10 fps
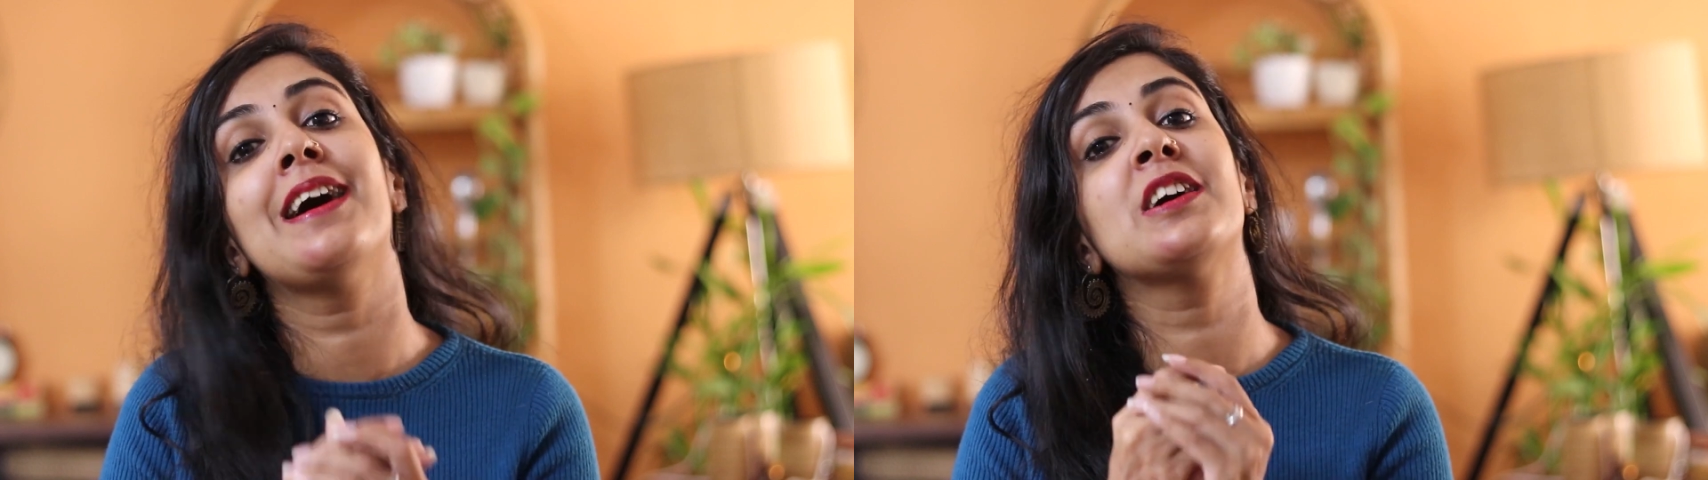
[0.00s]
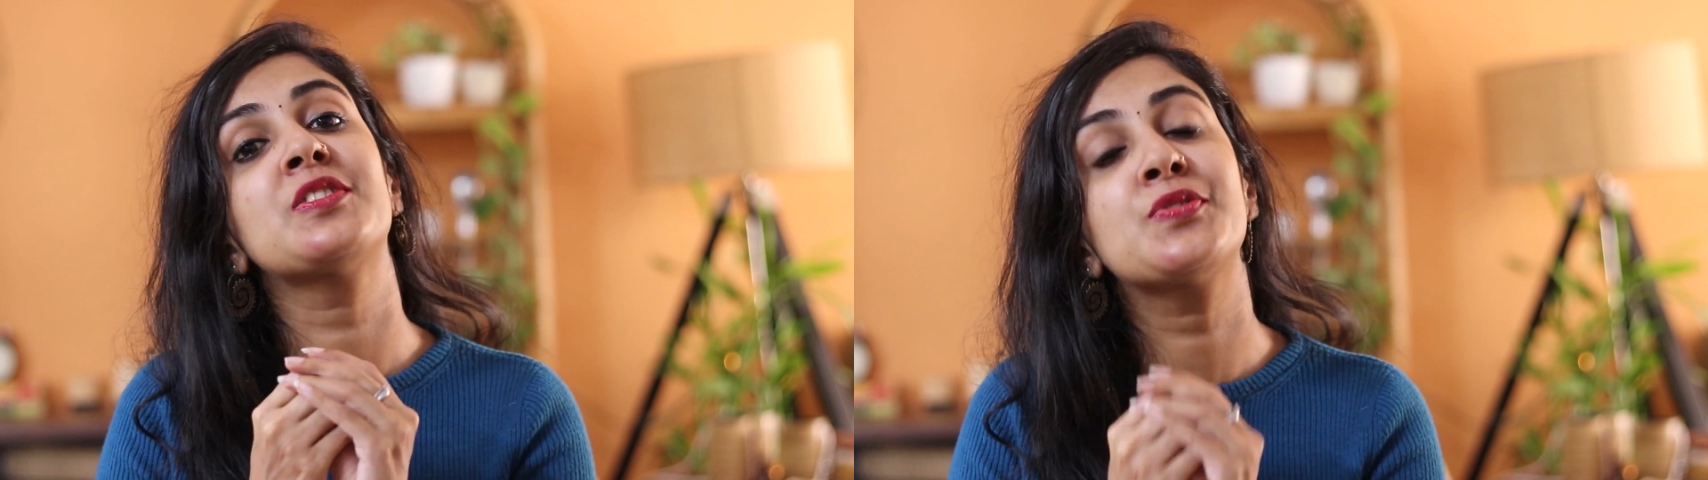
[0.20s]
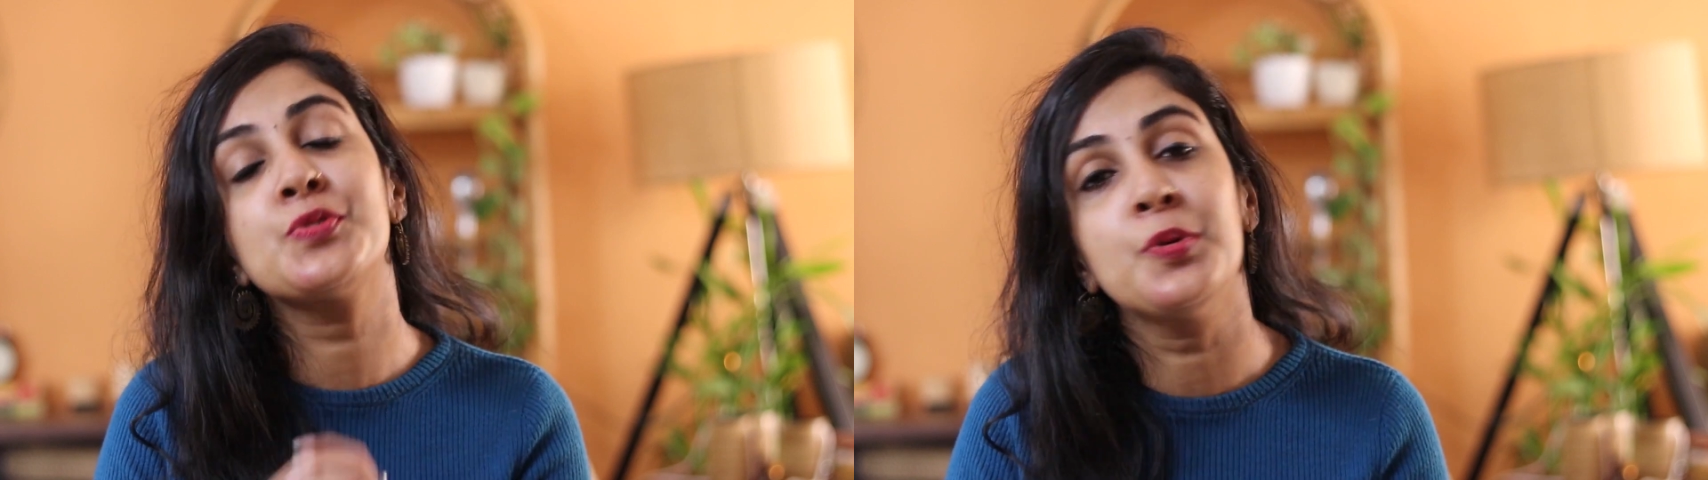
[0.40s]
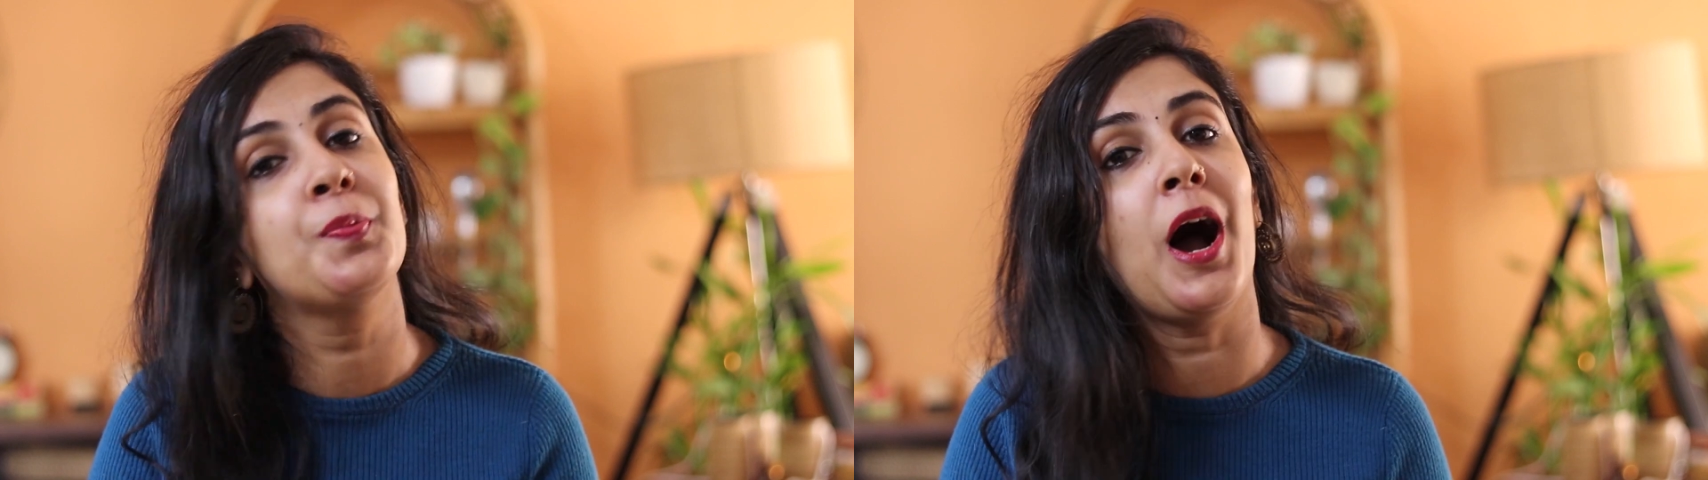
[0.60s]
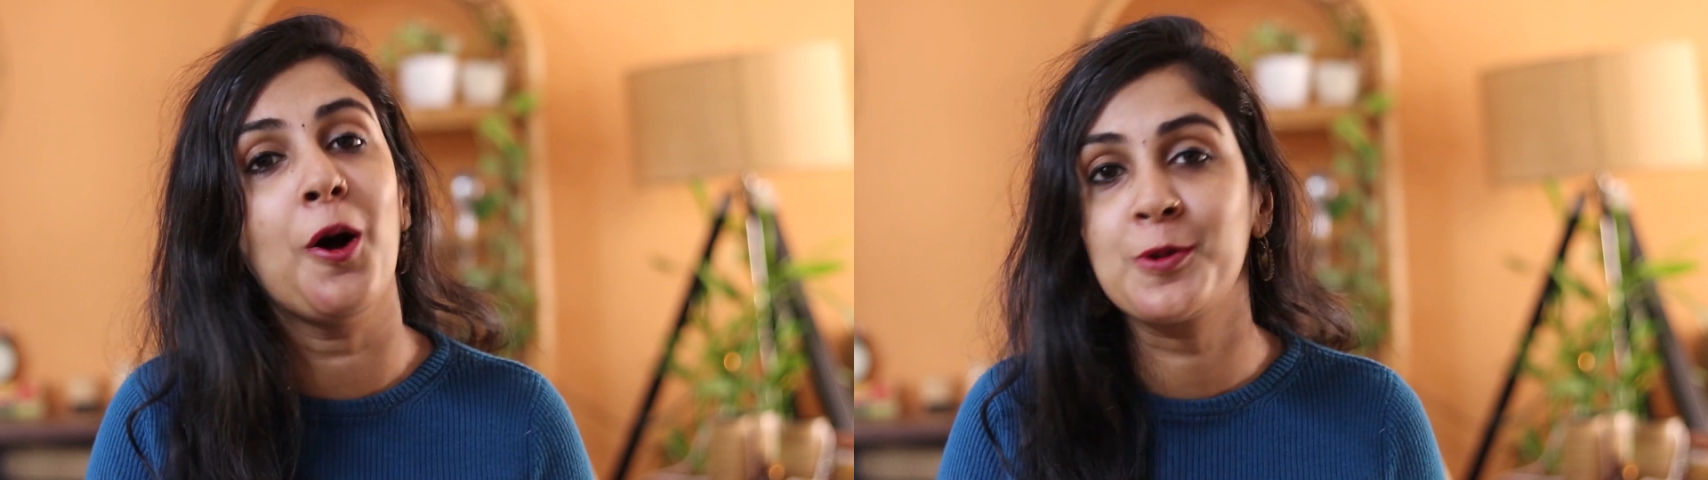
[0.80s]
a
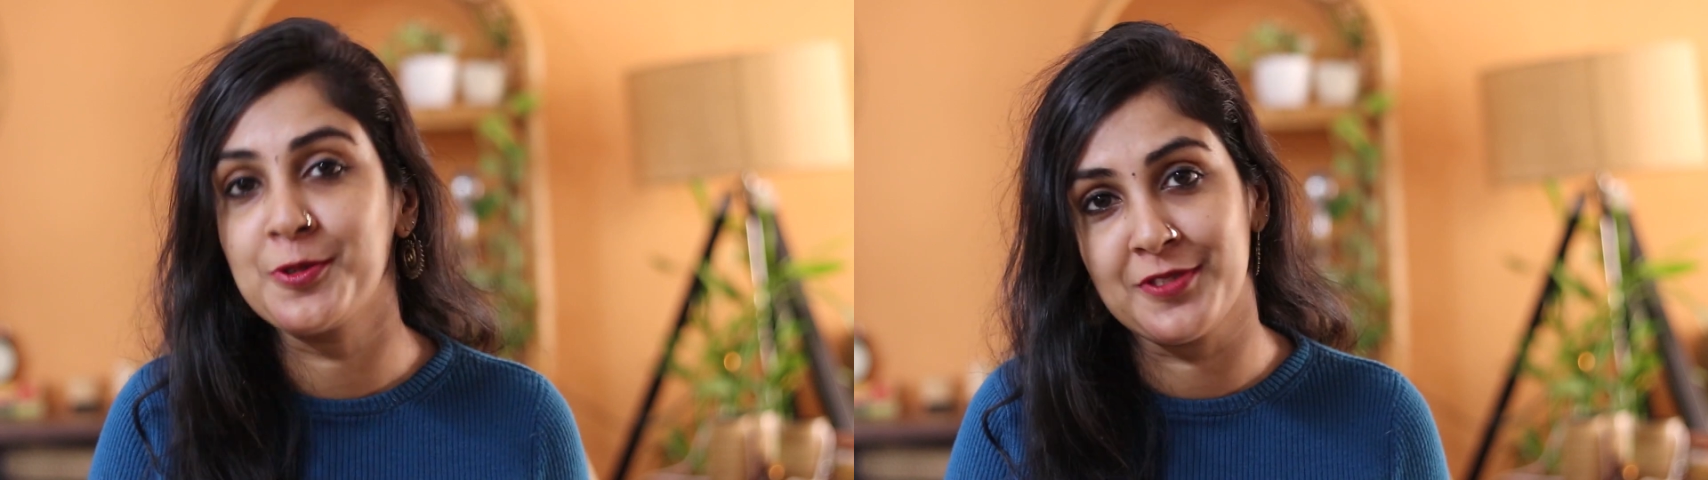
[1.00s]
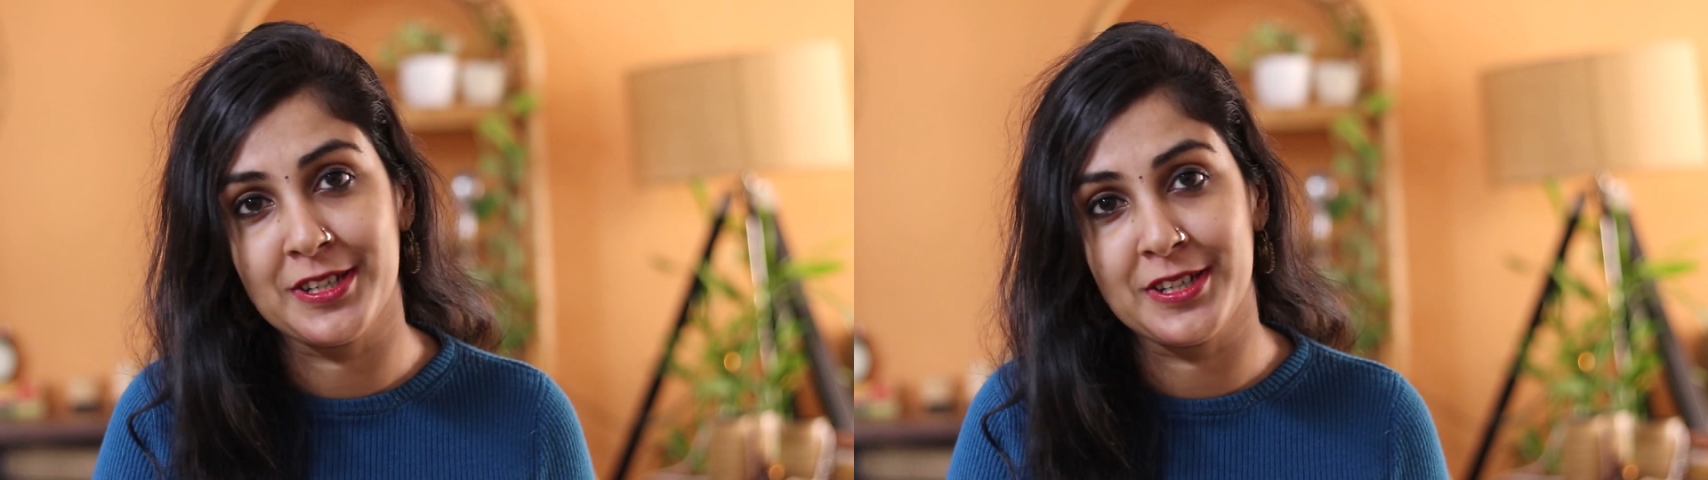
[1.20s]
soup out of